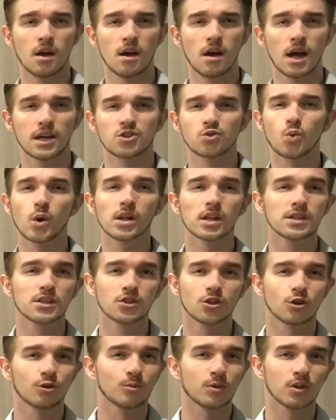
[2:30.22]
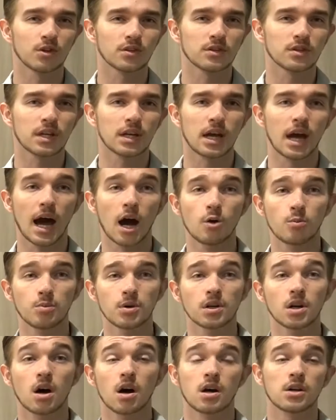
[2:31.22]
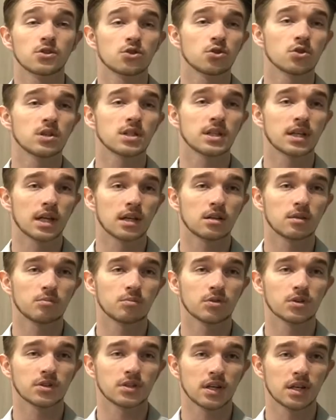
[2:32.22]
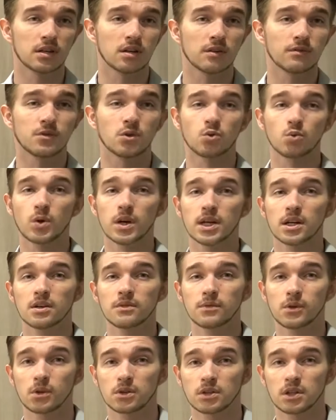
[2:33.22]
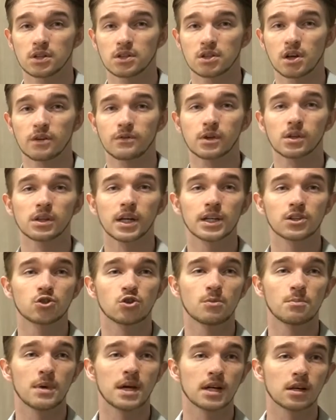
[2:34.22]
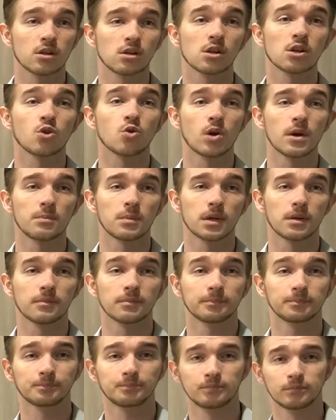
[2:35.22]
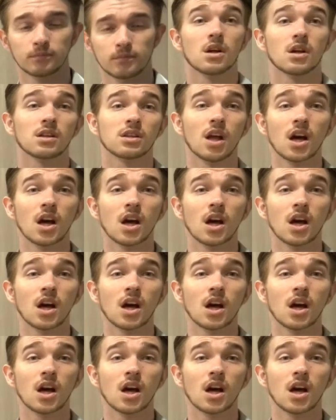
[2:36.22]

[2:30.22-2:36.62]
as well as terminals that output 110% of the rated voltage of electromedical equipment.